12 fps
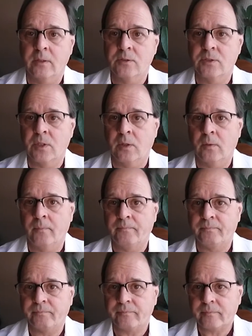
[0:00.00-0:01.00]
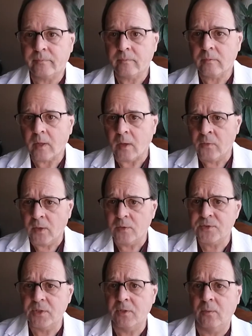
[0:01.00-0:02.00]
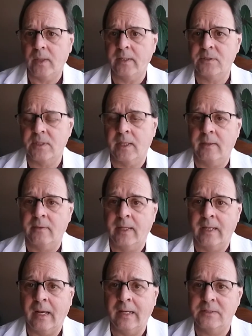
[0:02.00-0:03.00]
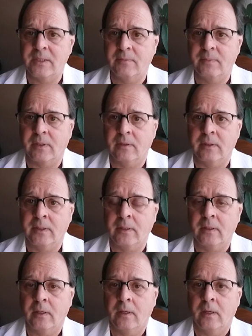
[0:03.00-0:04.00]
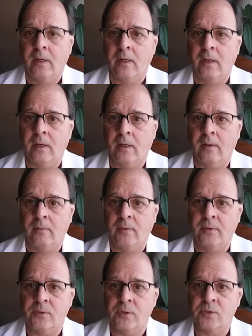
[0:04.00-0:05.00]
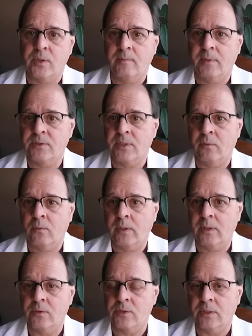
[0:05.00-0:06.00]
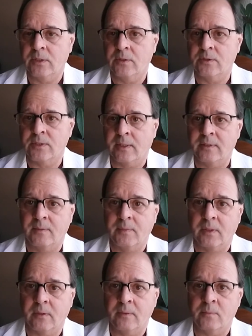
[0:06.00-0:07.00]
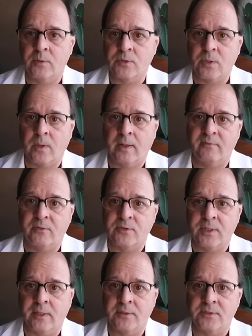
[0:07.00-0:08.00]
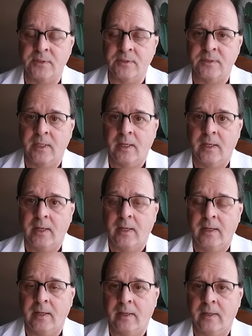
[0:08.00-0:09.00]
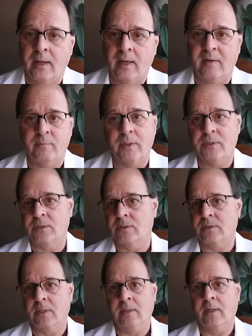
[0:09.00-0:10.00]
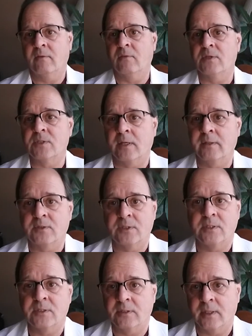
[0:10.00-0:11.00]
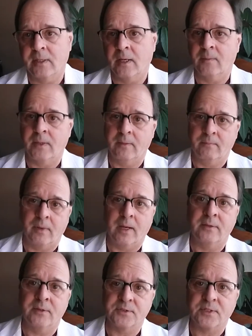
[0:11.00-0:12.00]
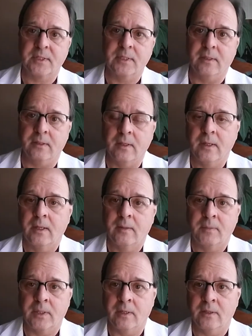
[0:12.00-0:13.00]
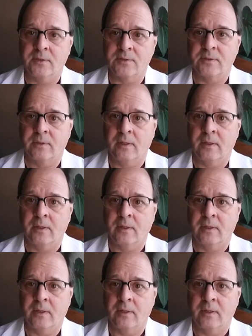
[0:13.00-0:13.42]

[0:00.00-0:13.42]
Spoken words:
So those are the ways that I typically, the treatments that we usually use, I typically prescribe for sinuses. And I have patients that every sinus season they come in and buy this kit because